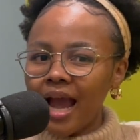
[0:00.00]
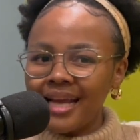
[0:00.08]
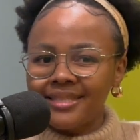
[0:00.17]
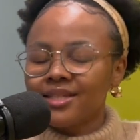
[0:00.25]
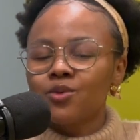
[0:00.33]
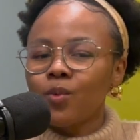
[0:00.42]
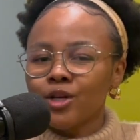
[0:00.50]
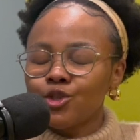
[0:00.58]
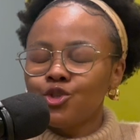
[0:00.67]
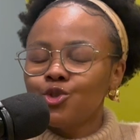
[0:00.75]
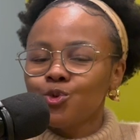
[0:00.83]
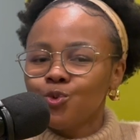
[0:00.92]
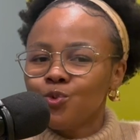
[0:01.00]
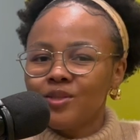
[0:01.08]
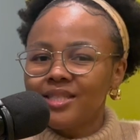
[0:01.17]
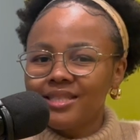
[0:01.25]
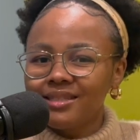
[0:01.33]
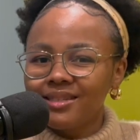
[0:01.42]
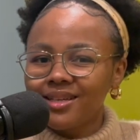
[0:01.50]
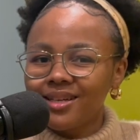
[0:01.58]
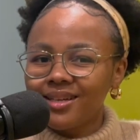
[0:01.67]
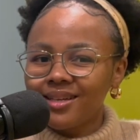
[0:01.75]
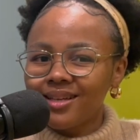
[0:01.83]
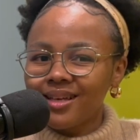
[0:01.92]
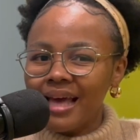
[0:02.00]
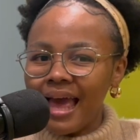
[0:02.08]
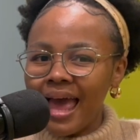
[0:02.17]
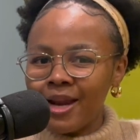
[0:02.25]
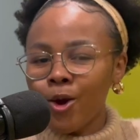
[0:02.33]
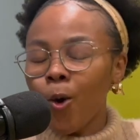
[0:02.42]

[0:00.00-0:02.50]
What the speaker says: I didn't want to shoot and